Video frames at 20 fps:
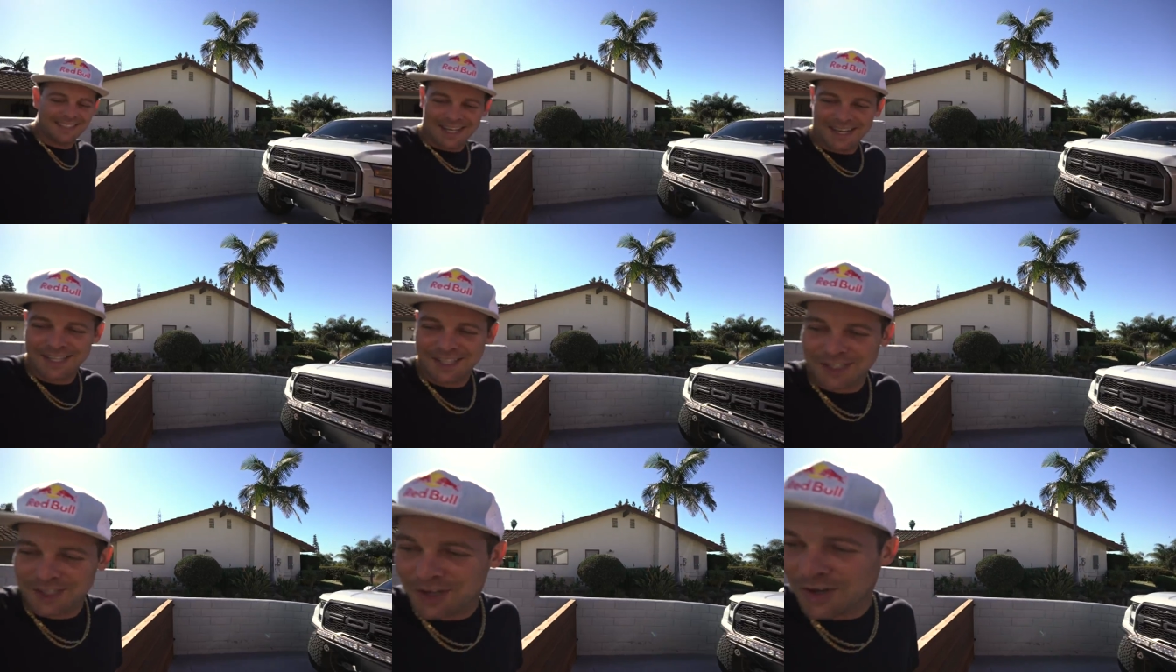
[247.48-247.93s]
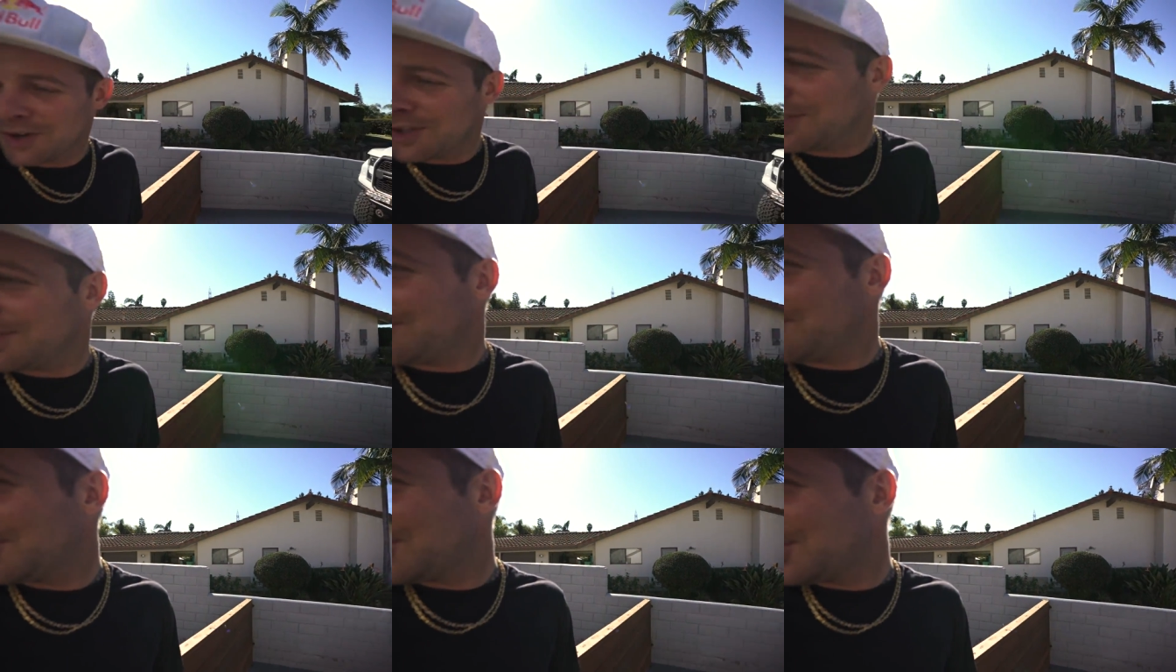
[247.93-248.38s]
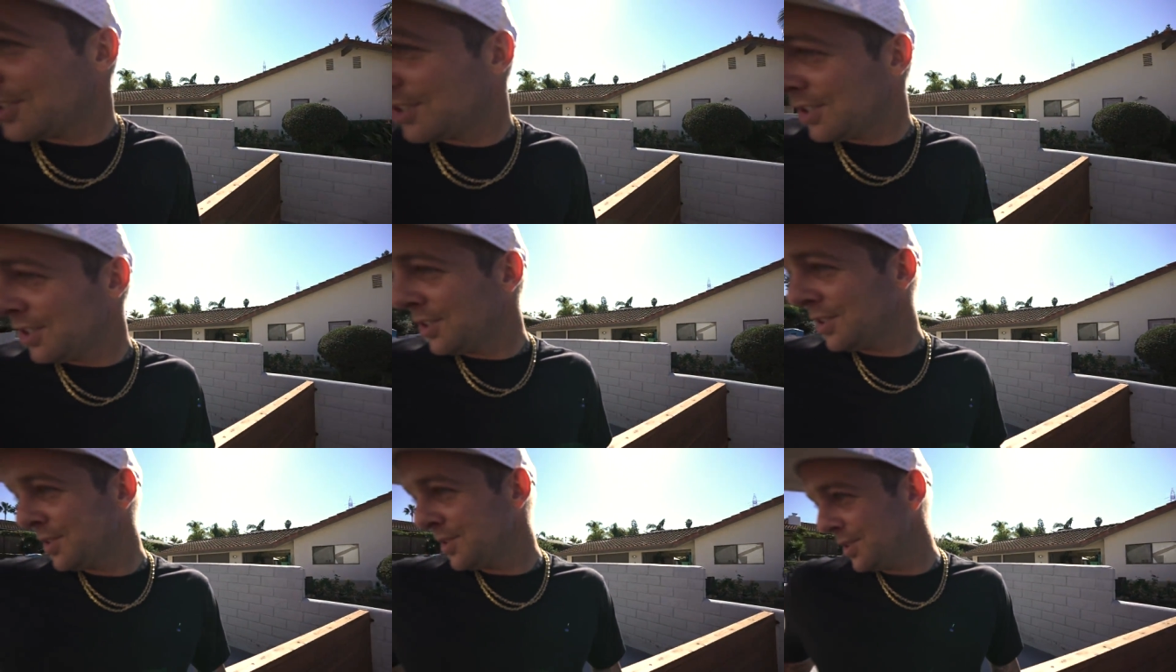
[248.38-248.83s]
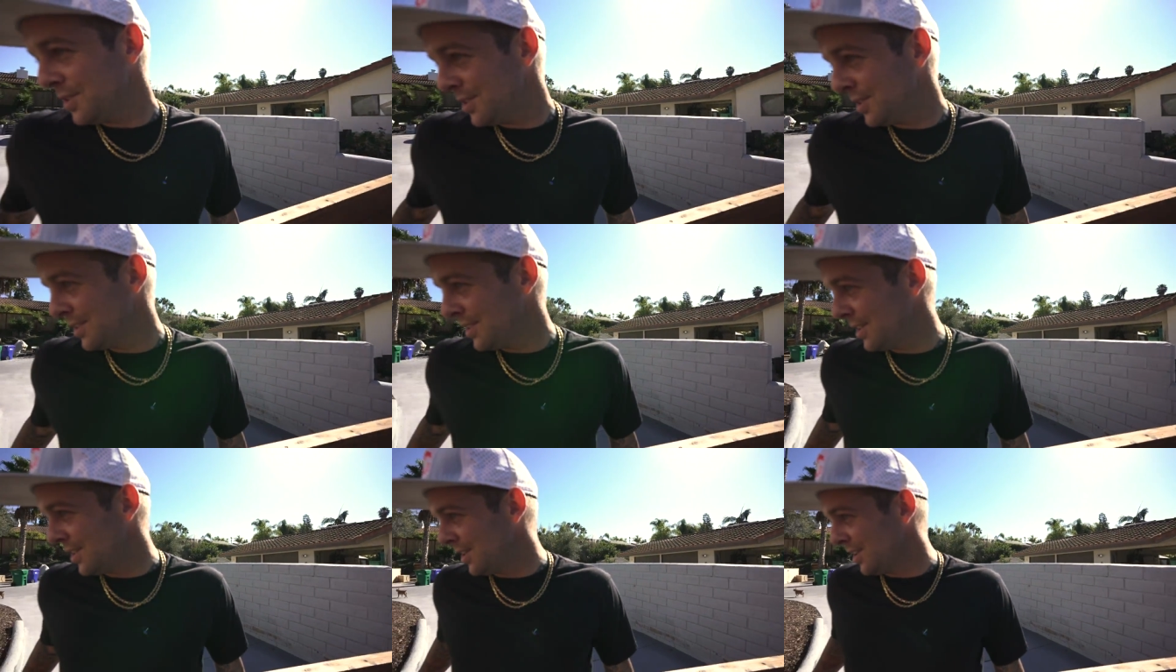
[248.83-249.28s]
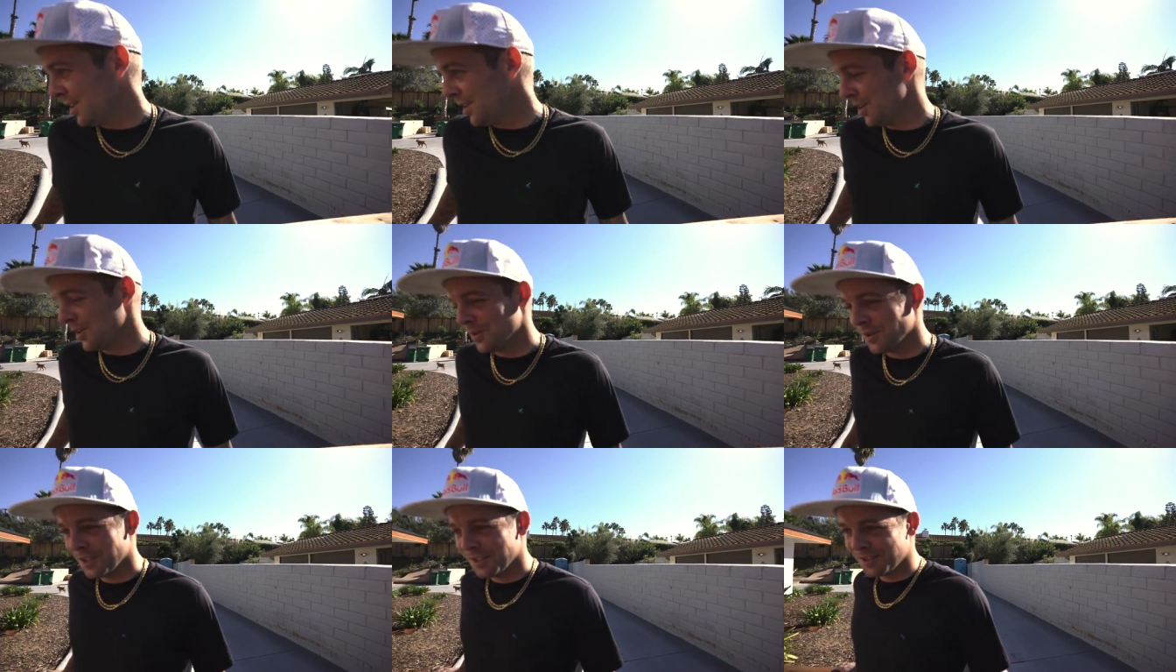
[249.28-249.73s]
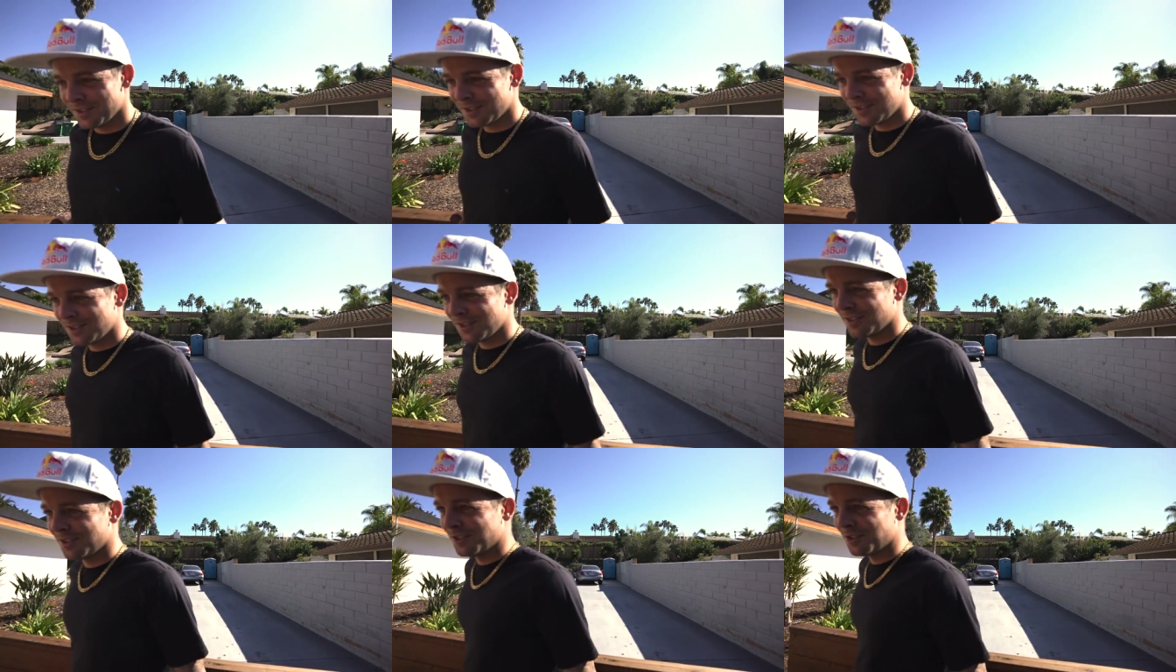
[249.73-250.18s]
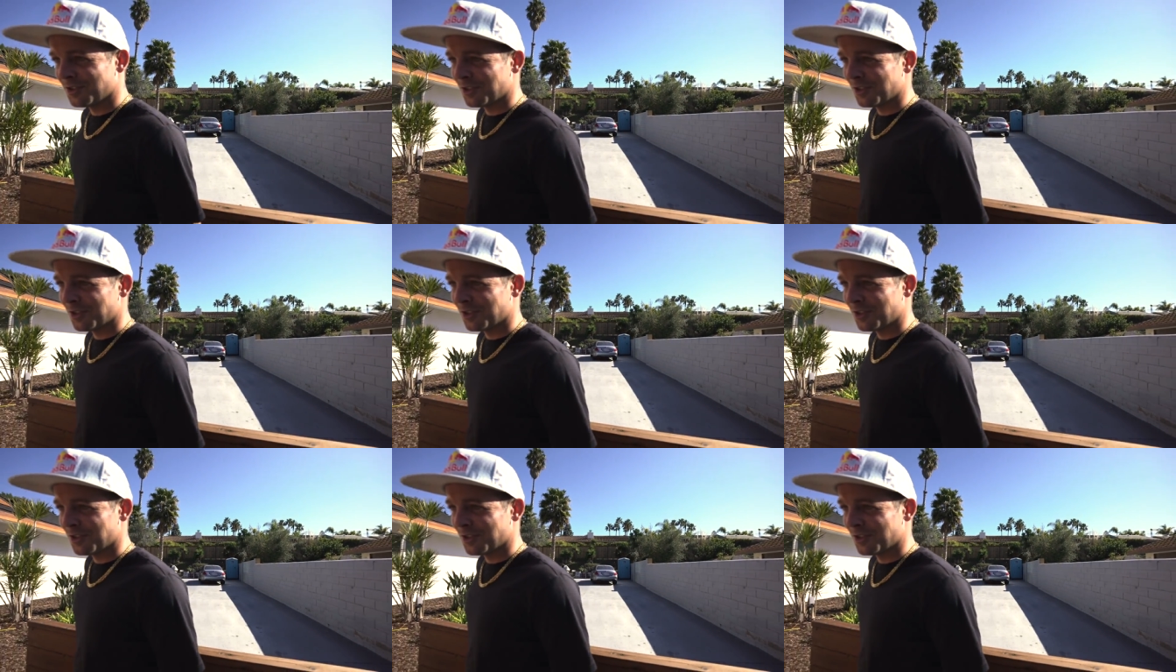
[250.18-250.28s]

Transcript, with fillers: Danny and Colin, which is all, always just a